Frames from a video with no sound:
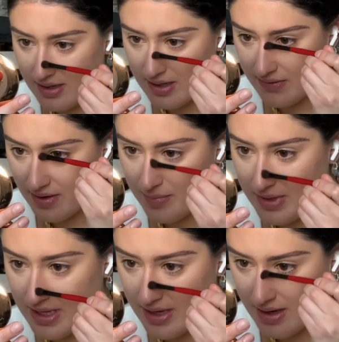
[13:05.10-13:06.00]
if I'm
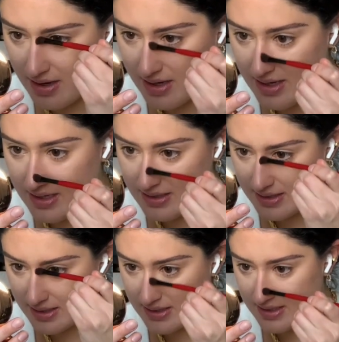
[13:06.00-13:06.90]
being
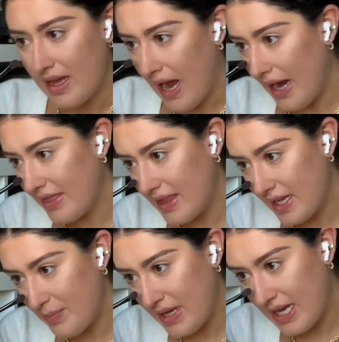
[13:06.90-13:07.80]
honest. I
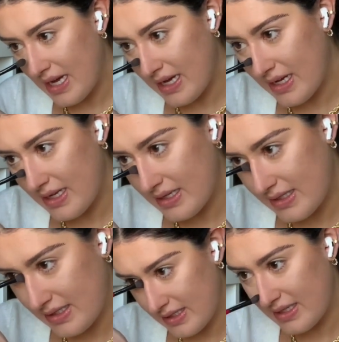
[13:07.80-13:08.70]
think because